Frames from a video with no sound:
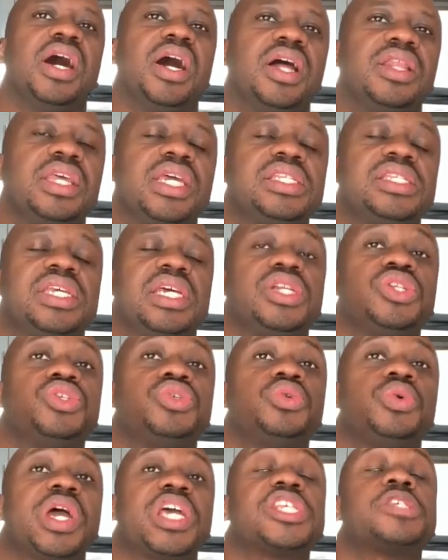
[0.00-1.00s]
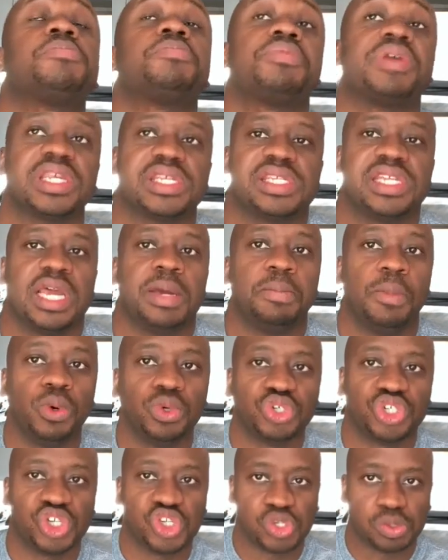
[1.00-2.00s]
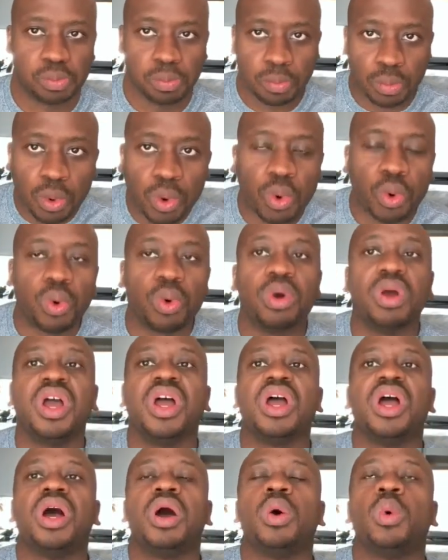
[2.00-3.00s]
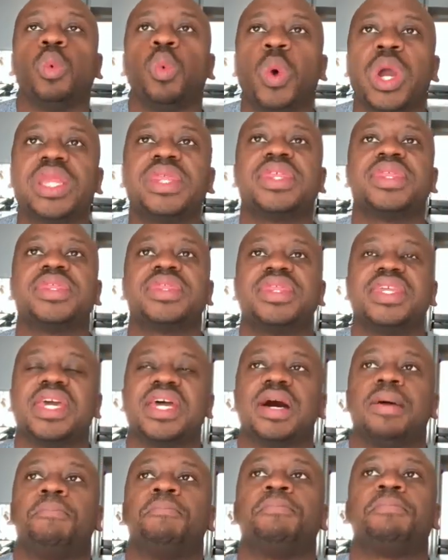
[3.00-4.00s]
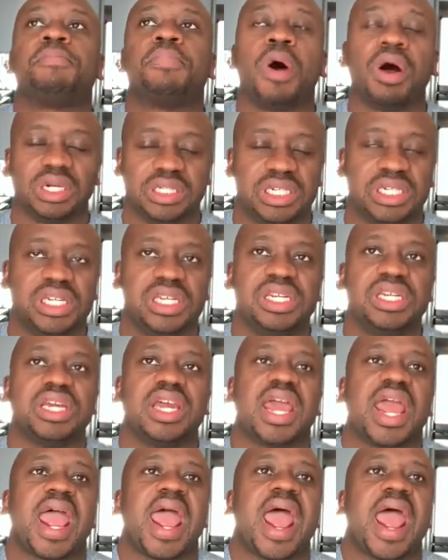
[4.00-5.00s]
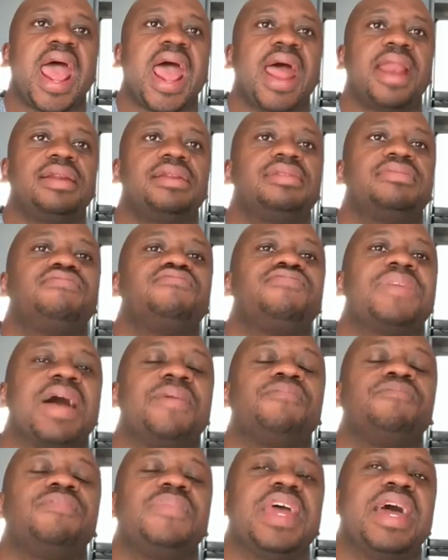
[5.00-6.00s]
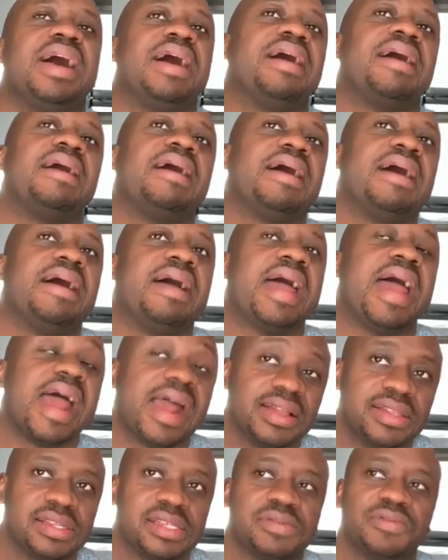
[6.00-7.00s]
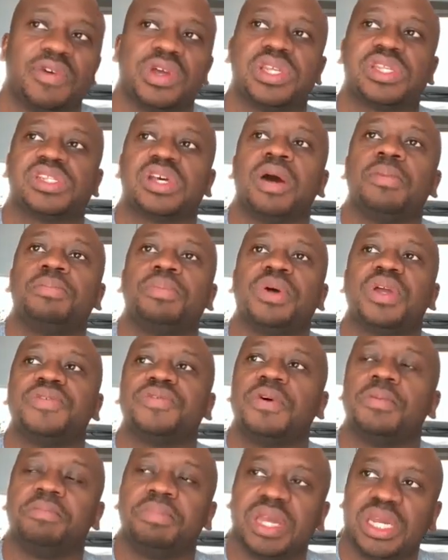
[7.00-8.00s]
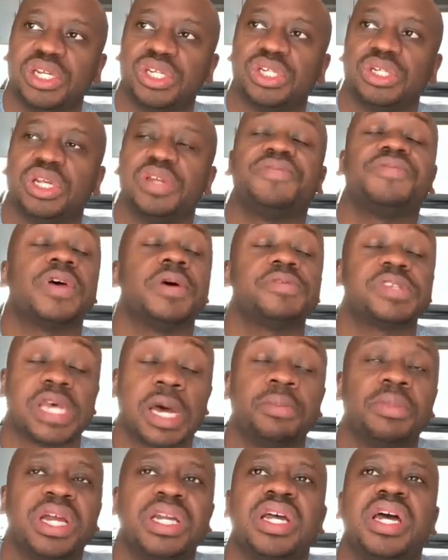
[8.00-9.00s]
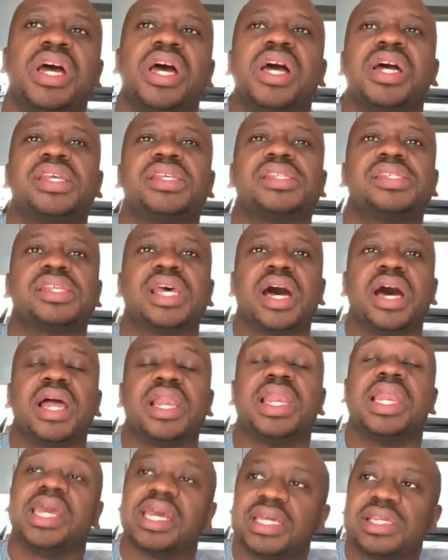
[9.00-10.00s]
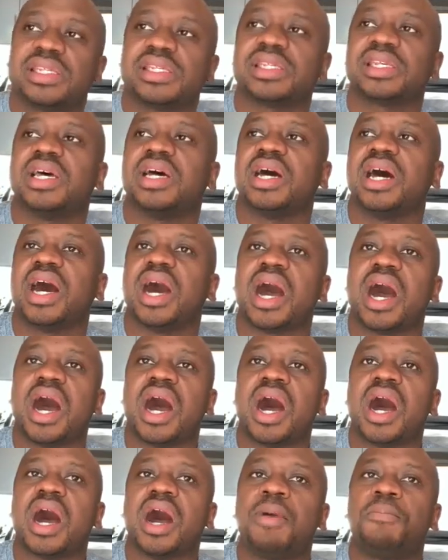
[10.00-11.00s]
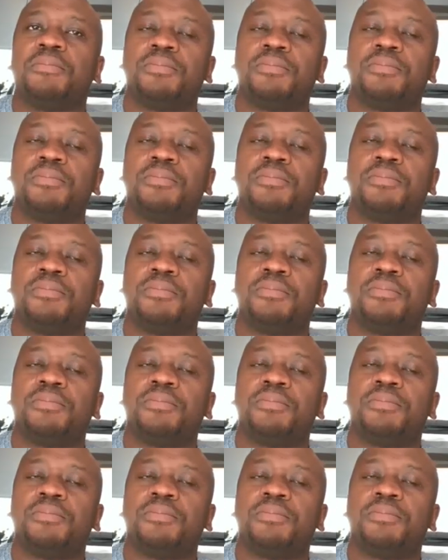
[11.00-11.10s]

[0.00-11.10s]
they tend to express their emotions more with their body and than their hands. For example, if someone's legs are